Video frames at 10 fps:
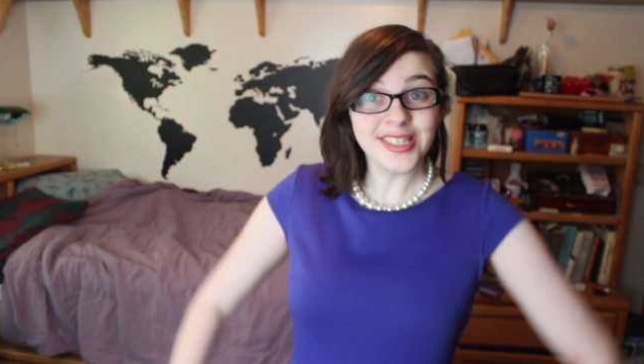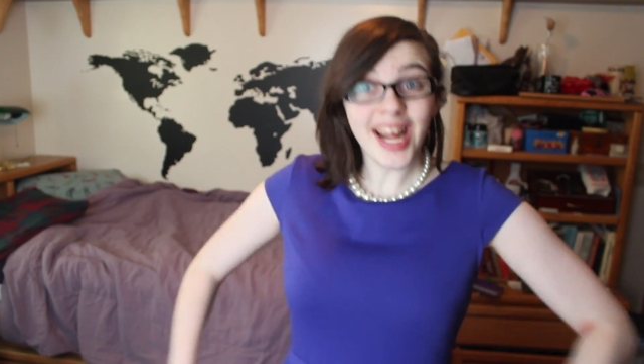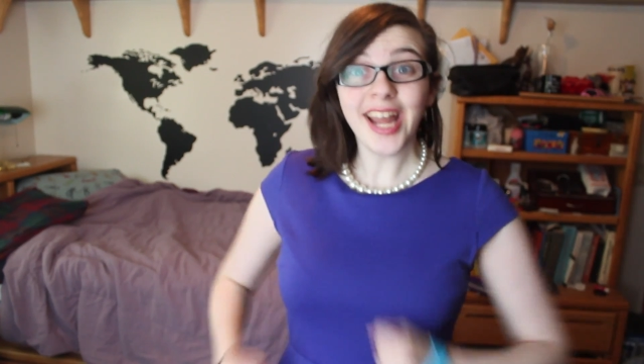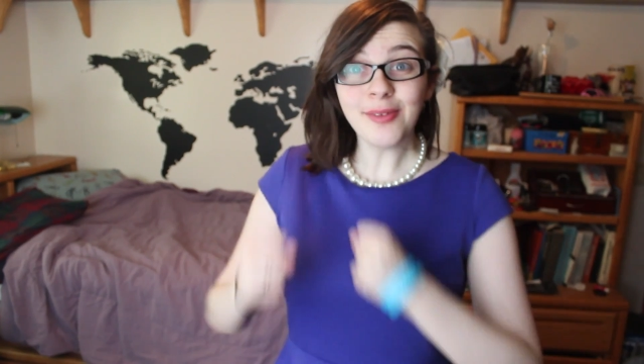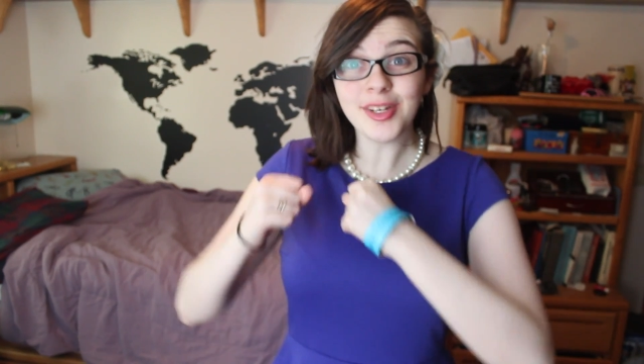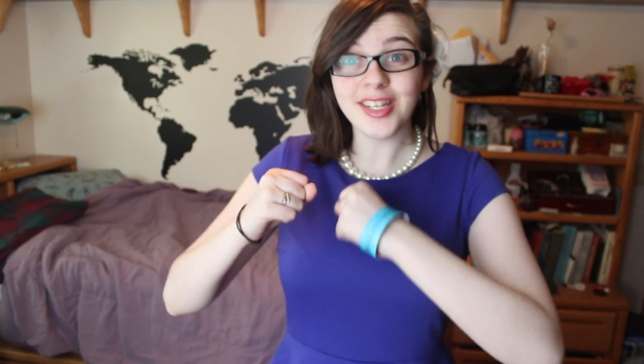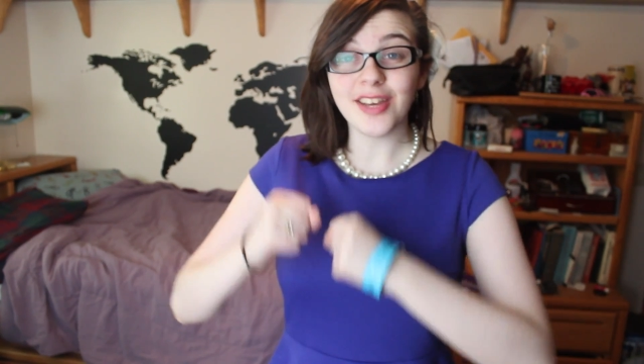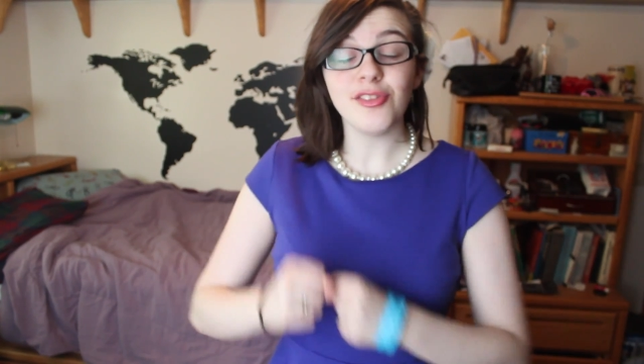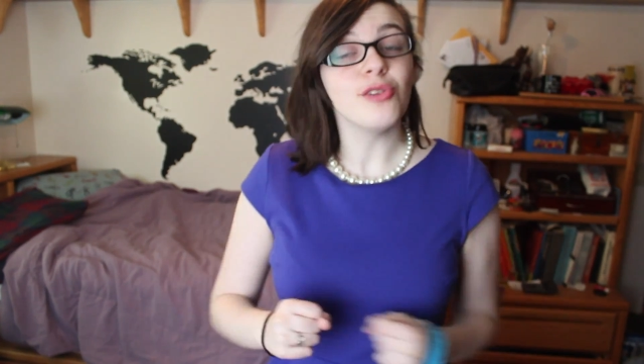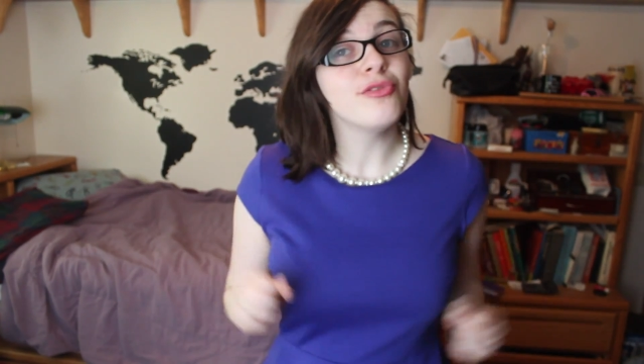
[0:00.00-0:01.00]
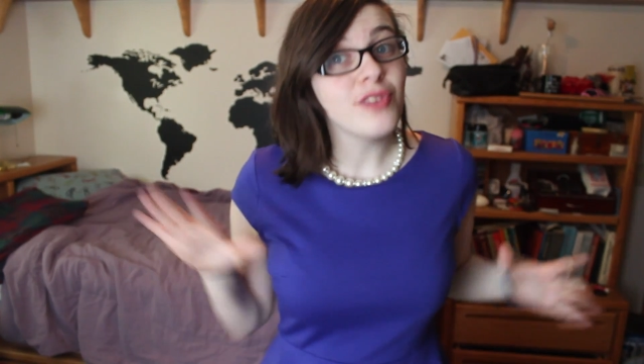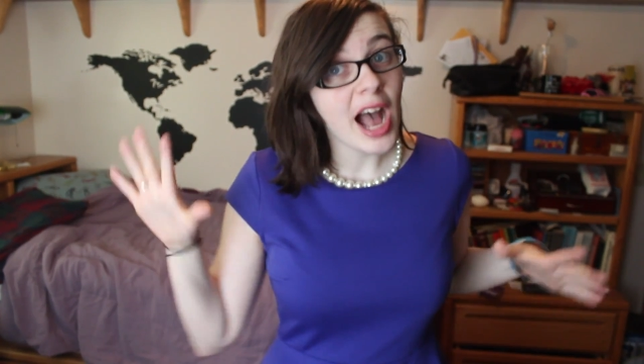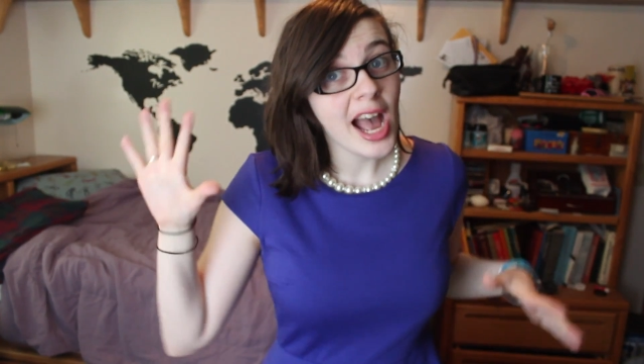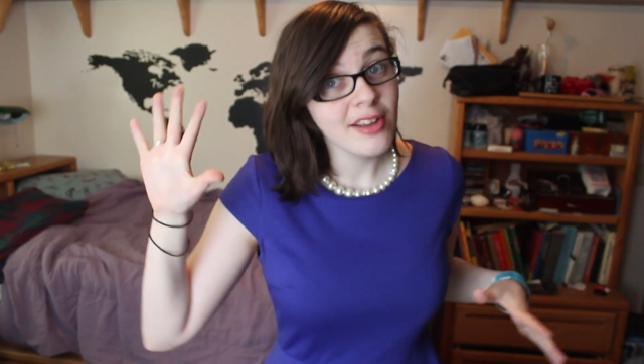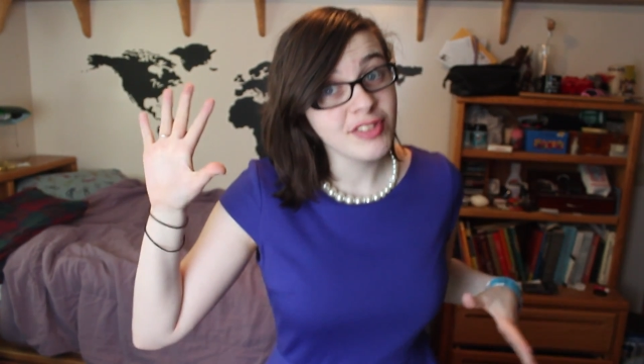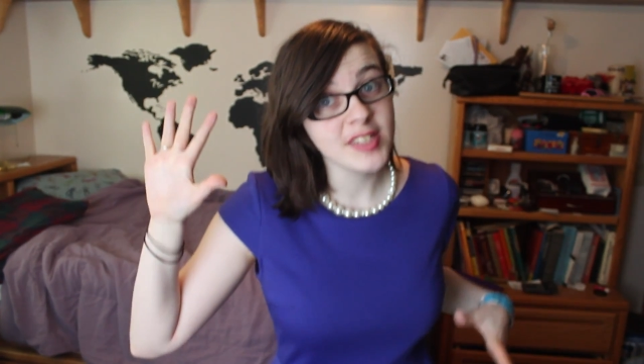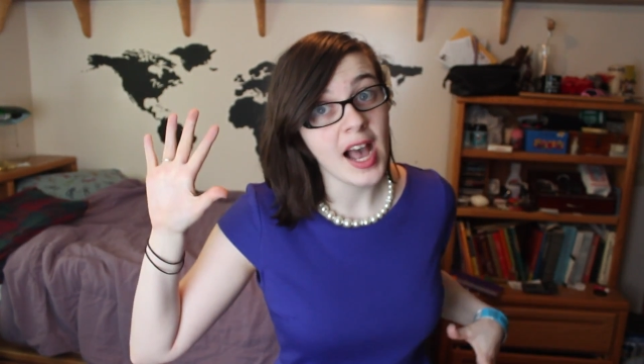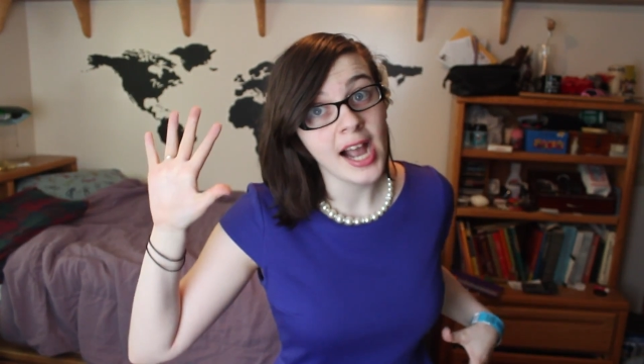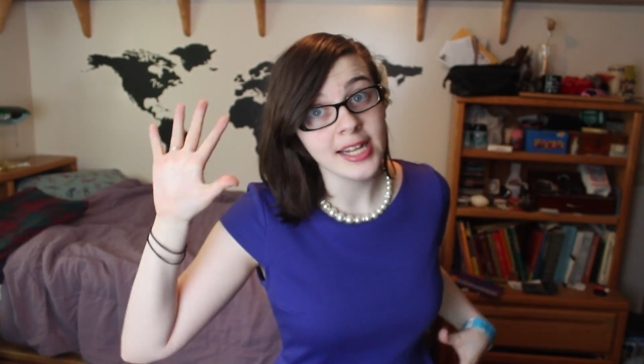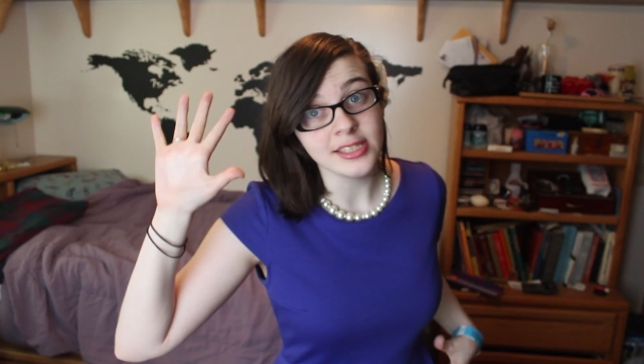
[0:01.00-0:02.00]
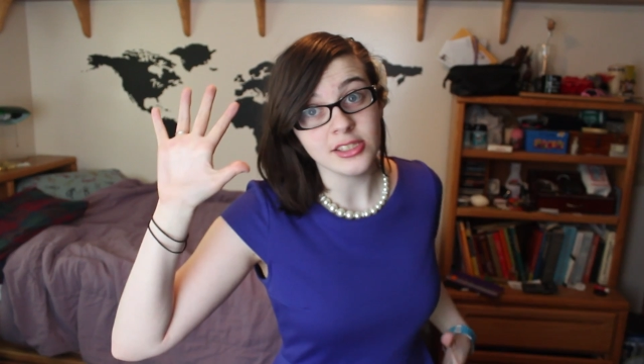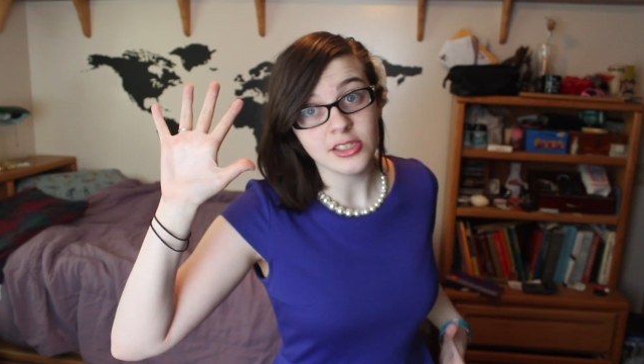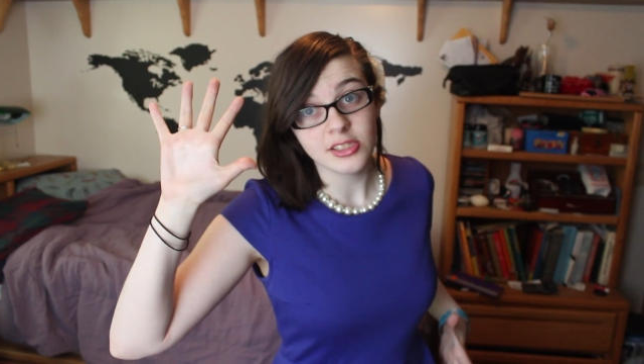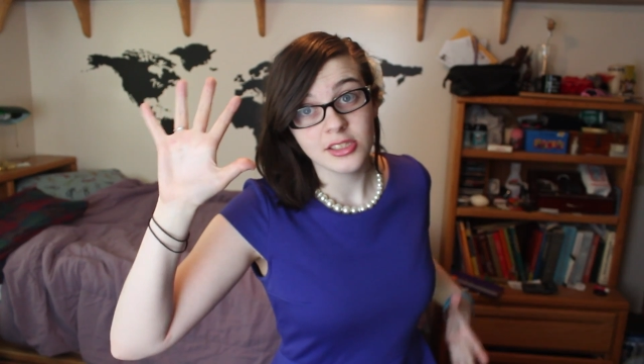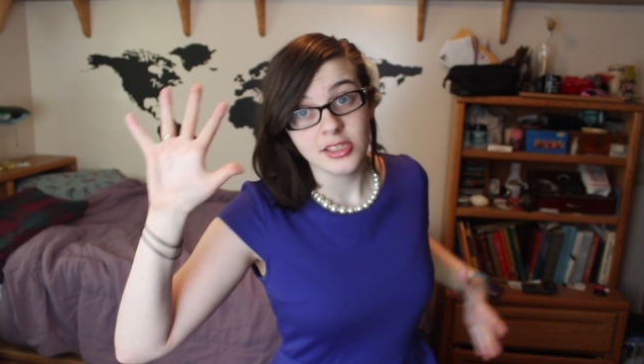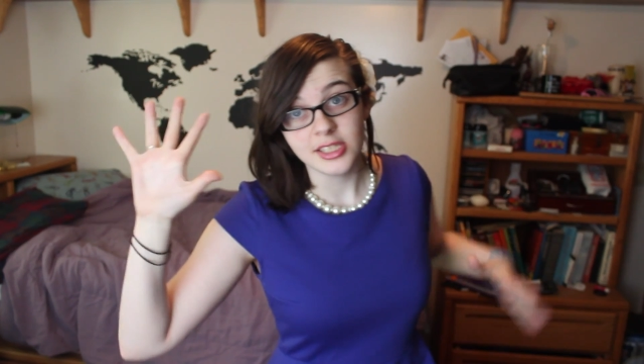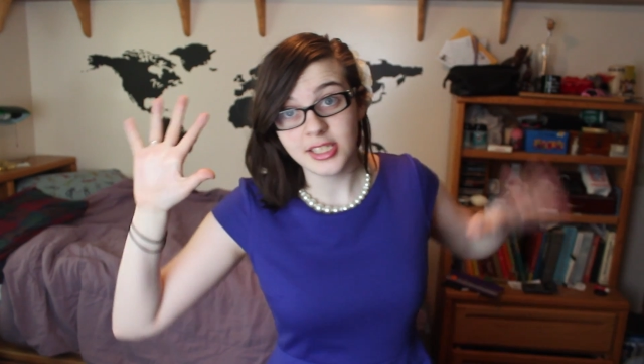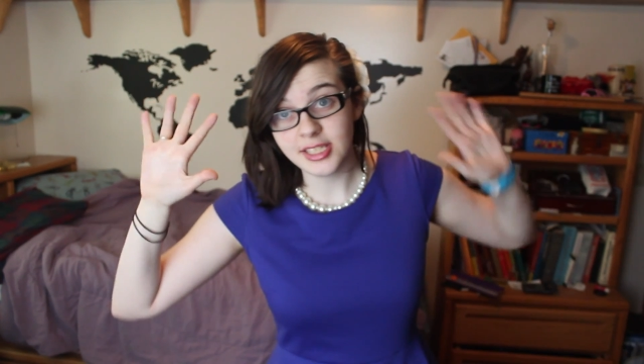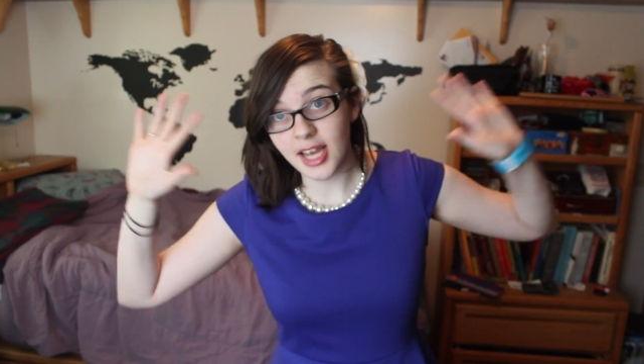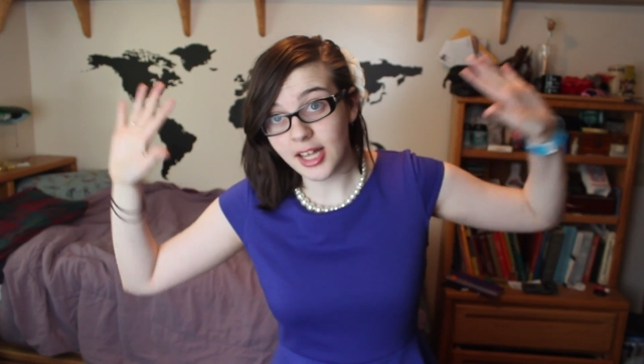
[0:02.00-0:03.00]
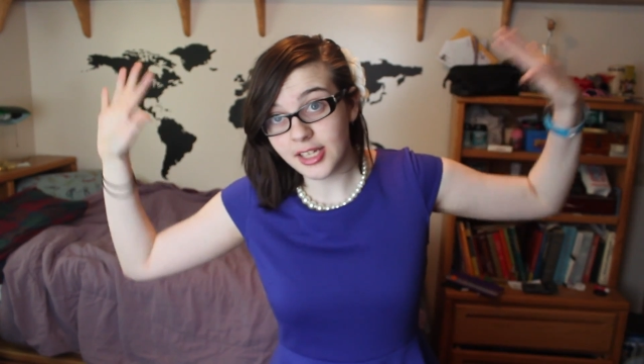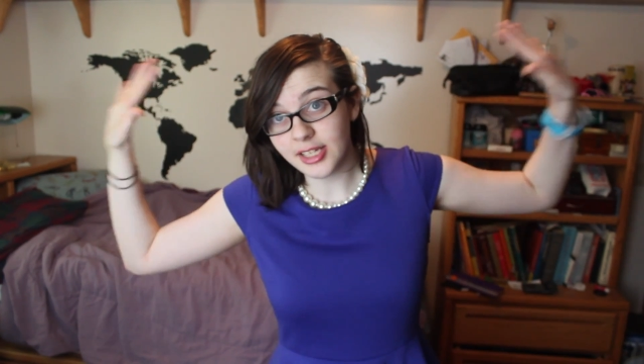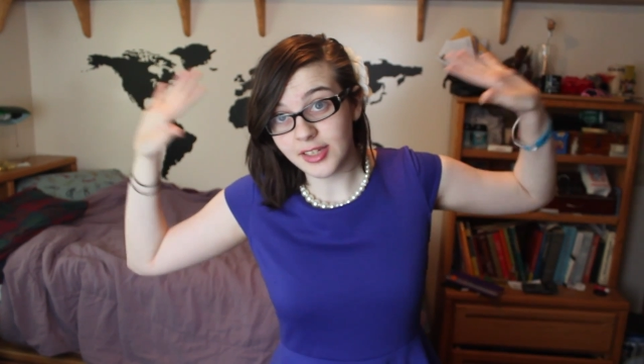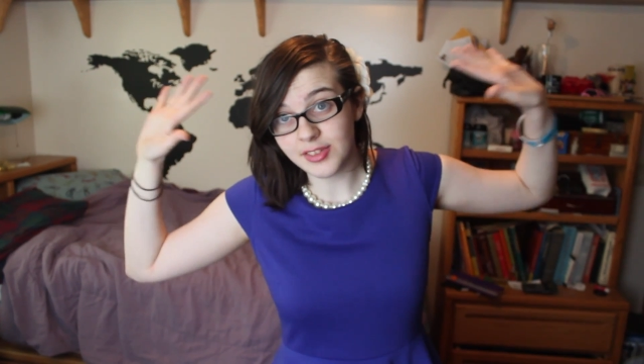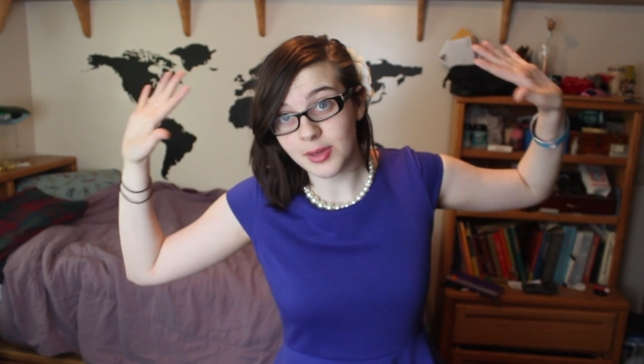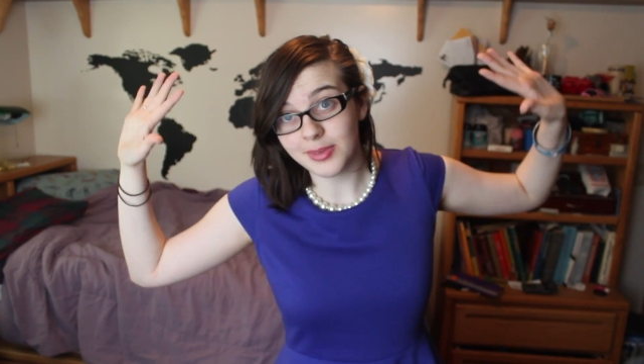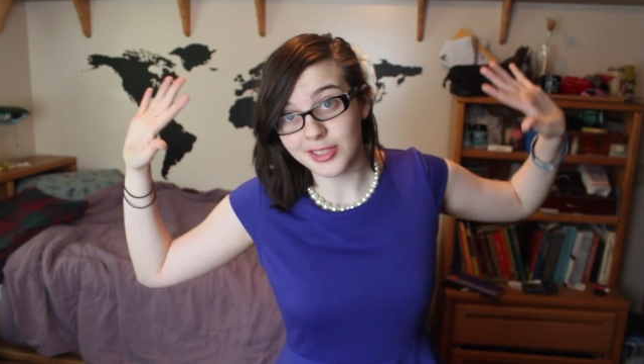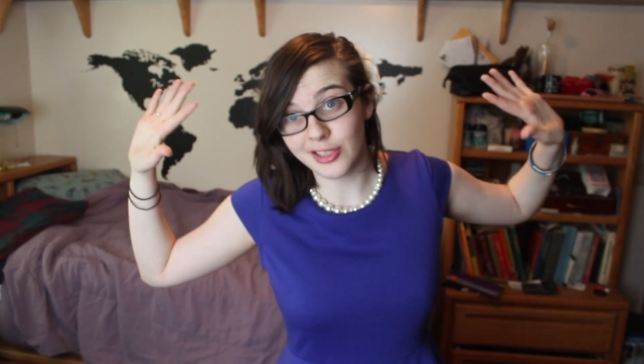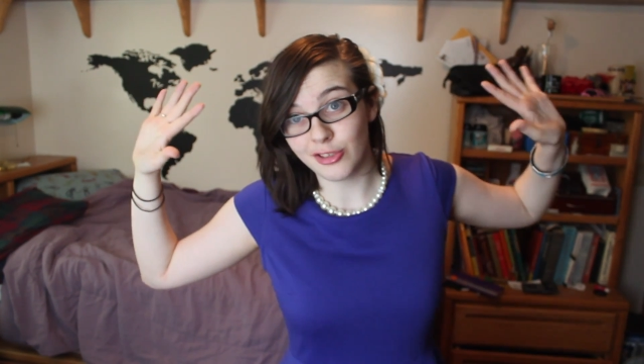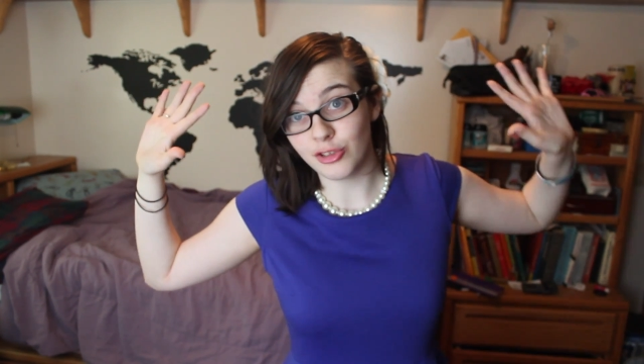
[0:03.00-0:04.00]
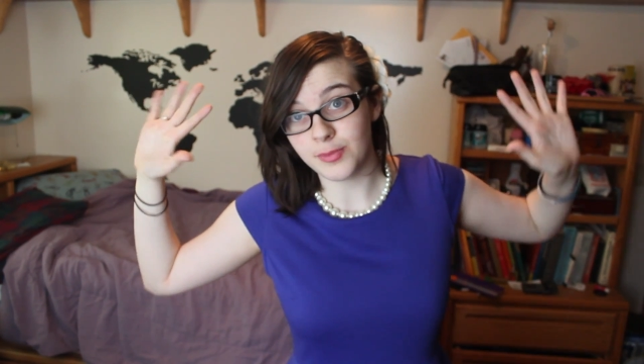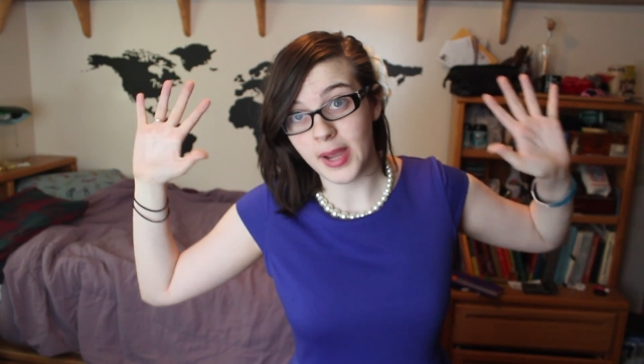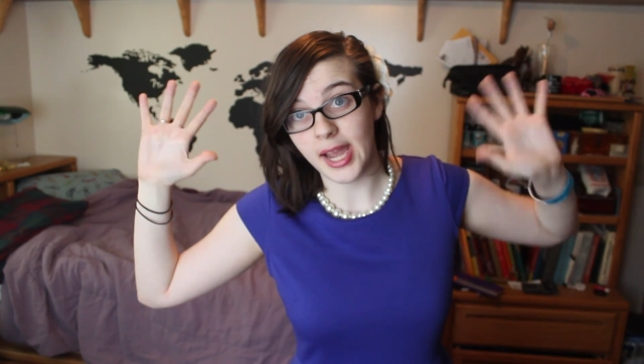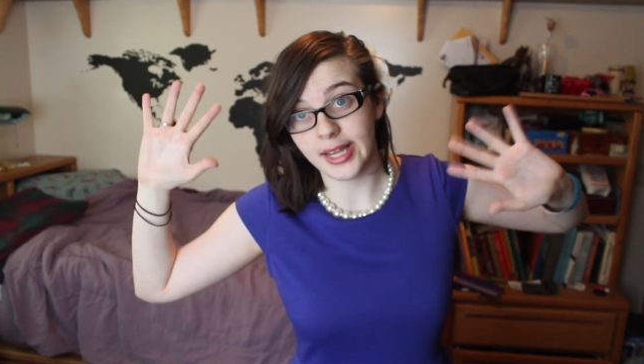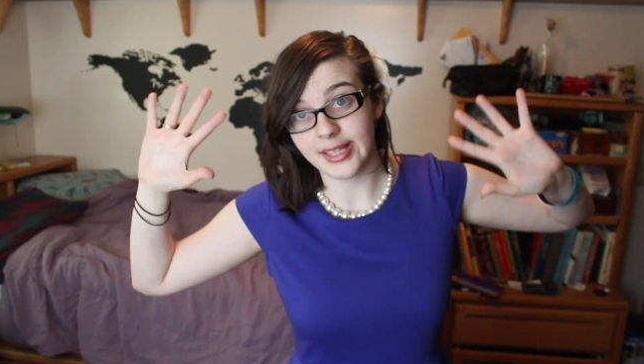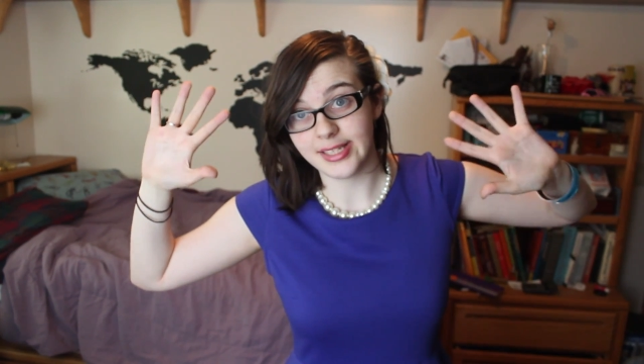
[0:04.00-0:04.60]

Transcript: today I'm going to give you 5 signs into telling if someone is a douchebag.